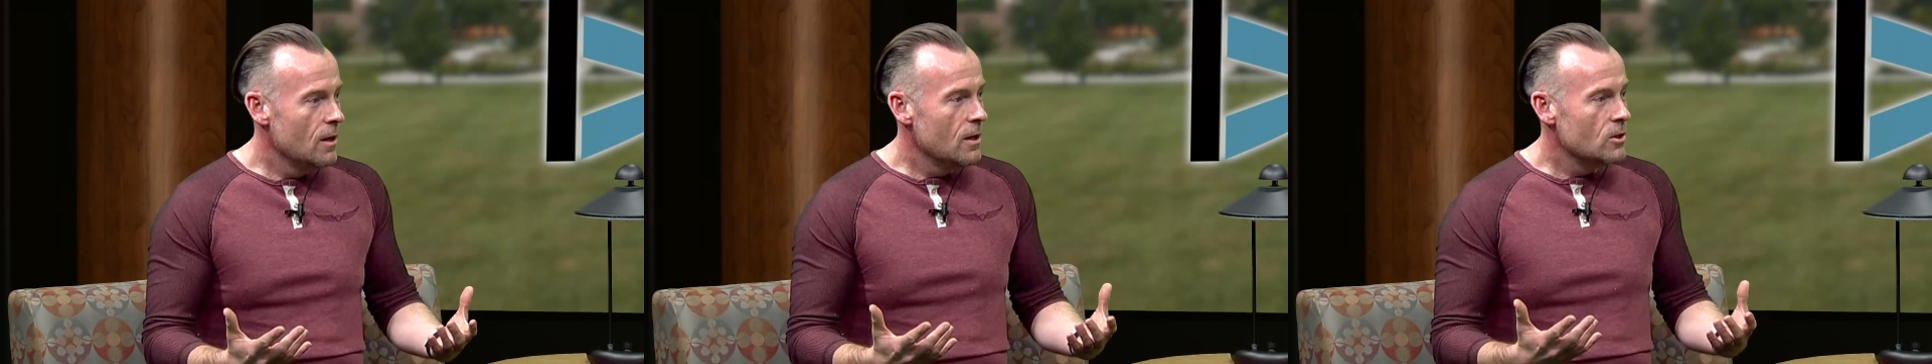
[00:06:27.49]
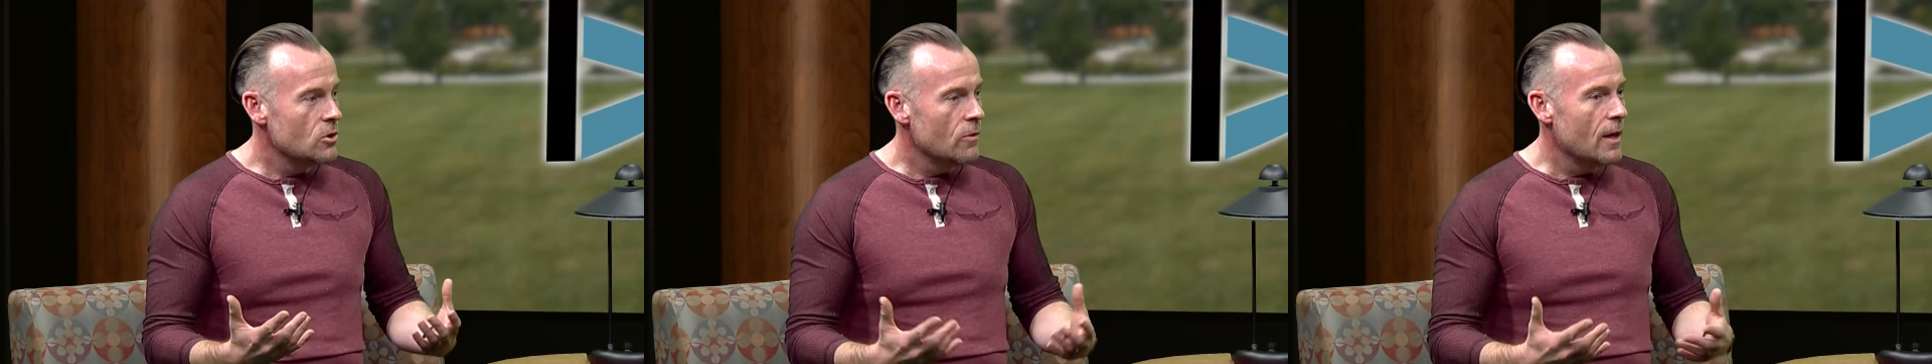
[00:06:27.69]

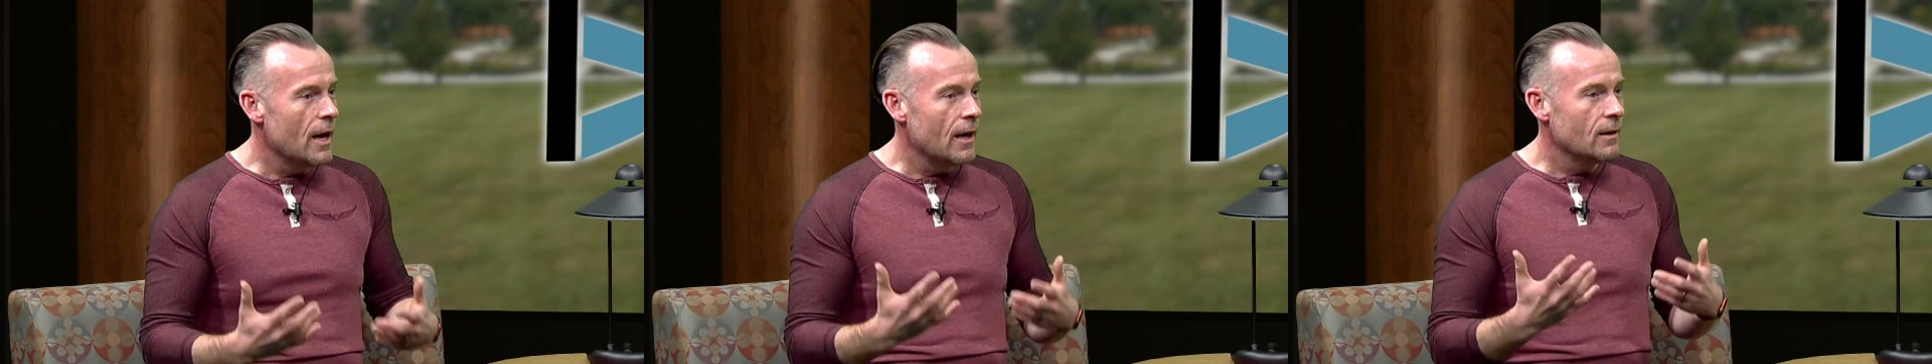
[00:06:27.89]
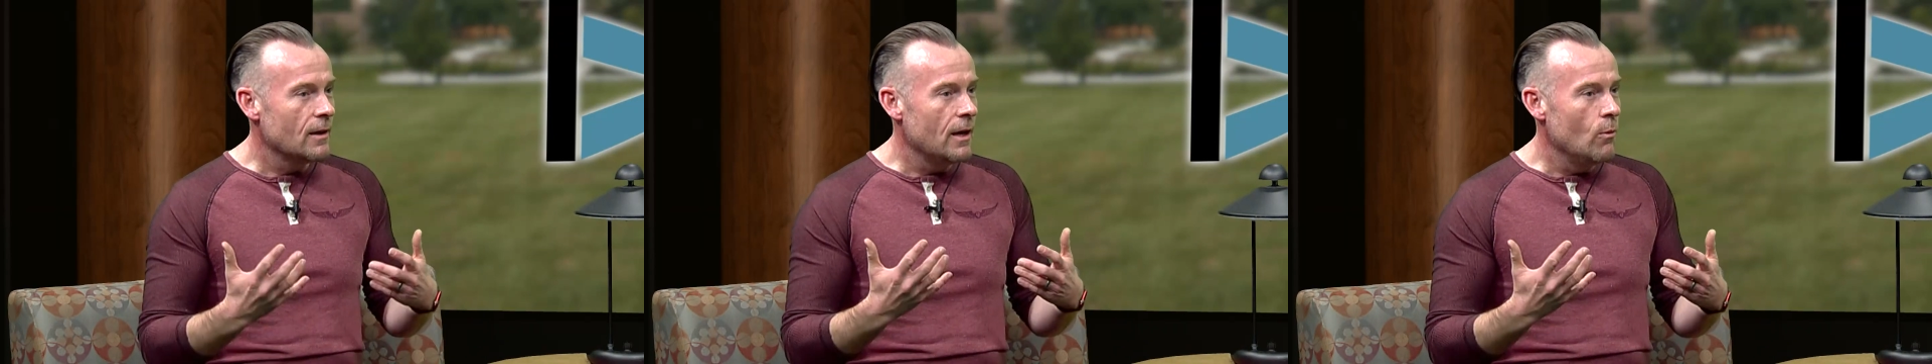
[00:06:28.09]
so
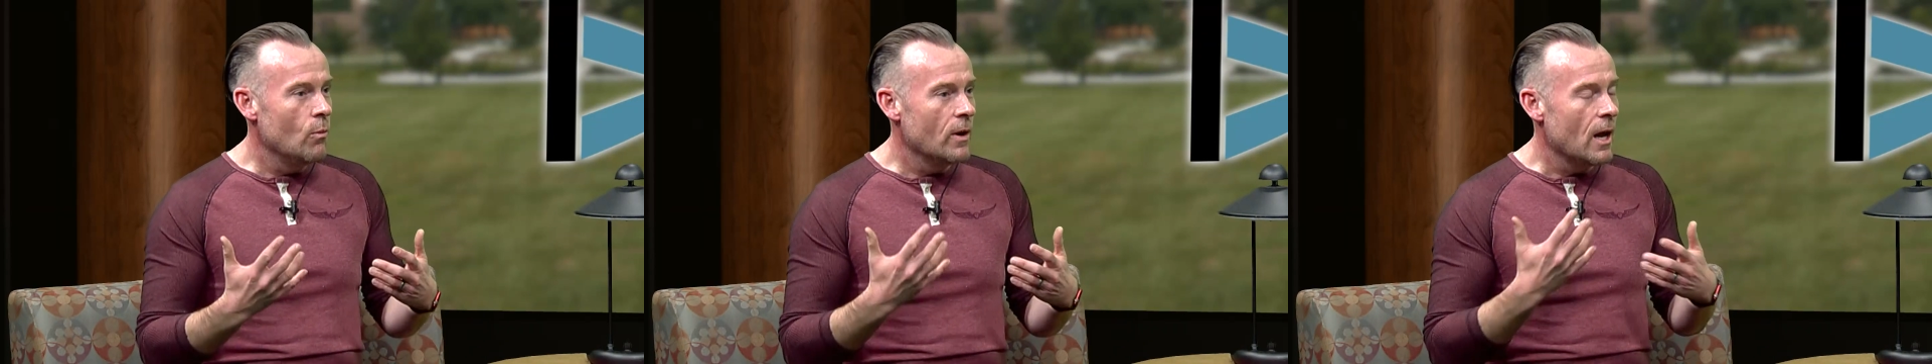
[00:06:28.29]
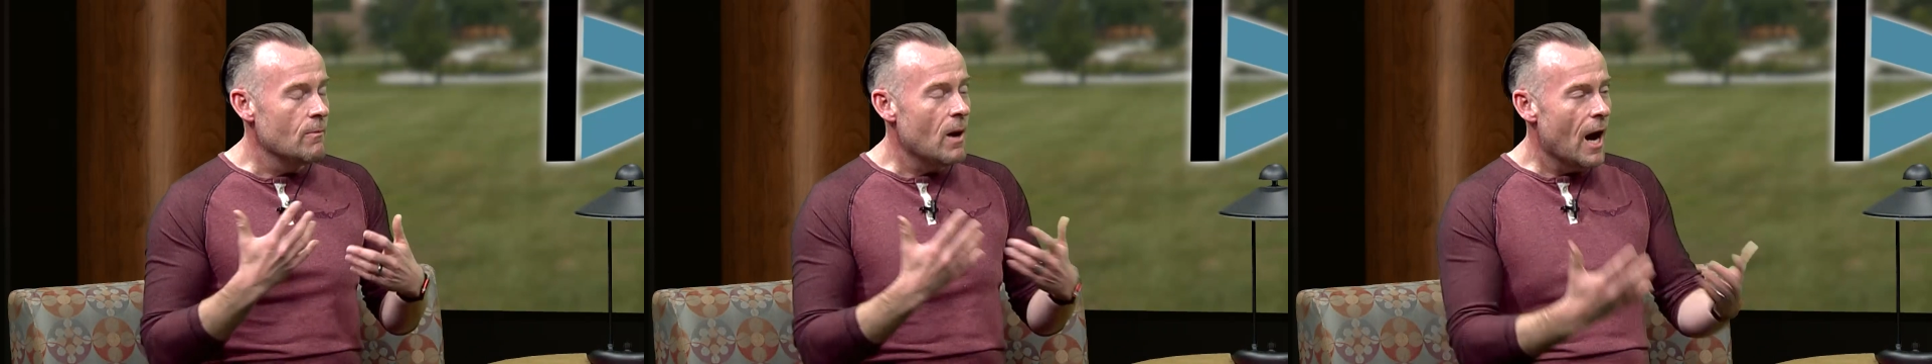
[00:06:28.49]
that
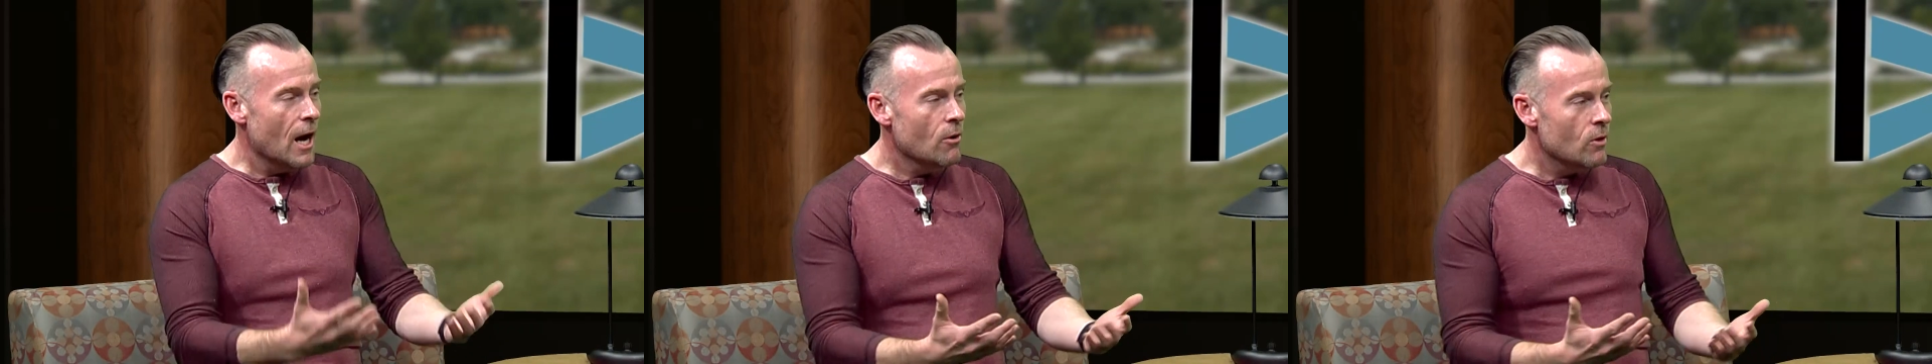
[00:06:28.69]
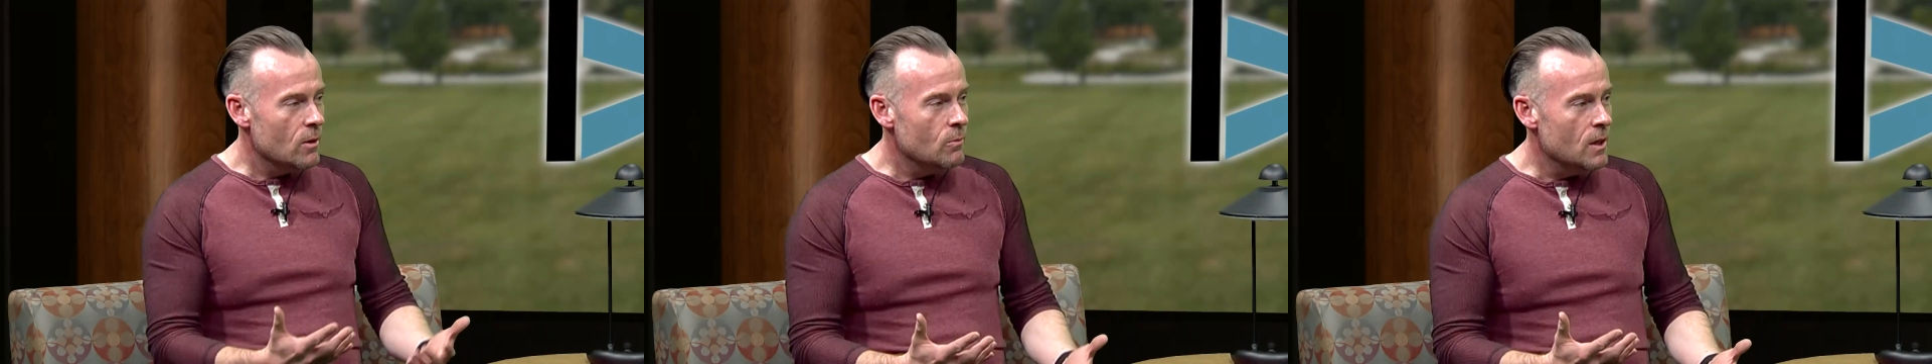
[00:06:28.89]
when I'm
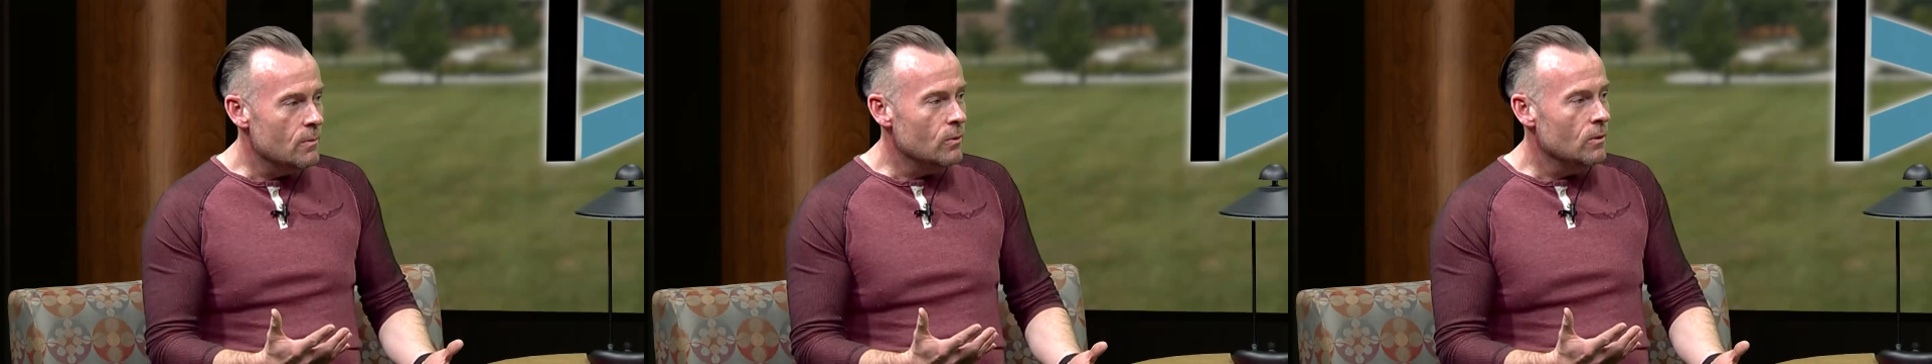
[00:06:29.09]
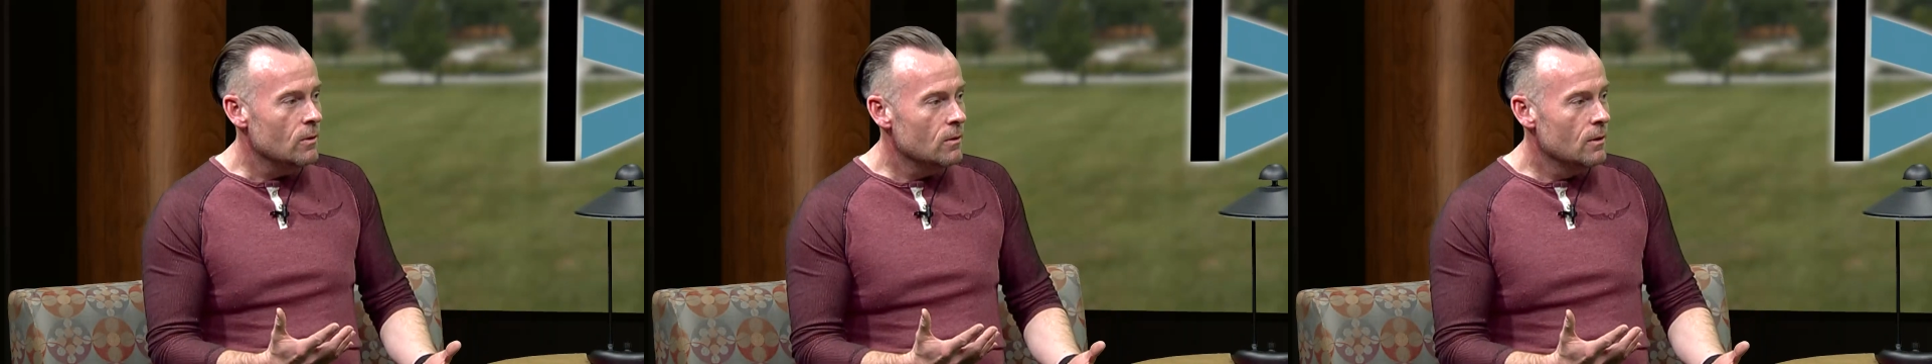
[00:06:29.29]
hiring
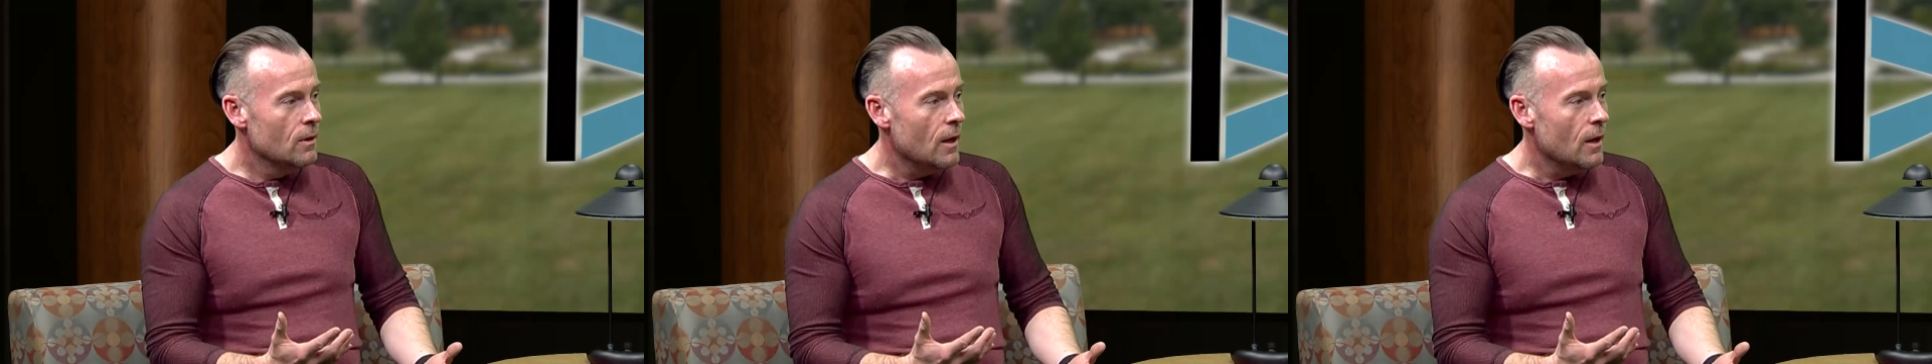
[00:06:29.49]
people,